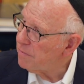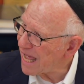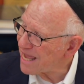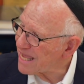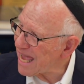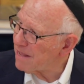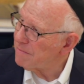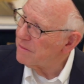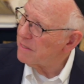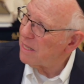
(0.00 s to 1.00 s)
Not
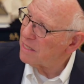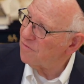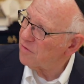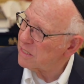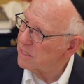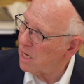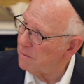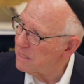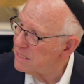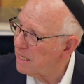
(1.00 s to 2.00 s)
yet. Not the first
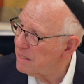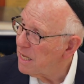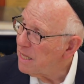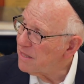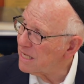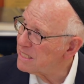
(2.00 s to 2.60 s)
time. They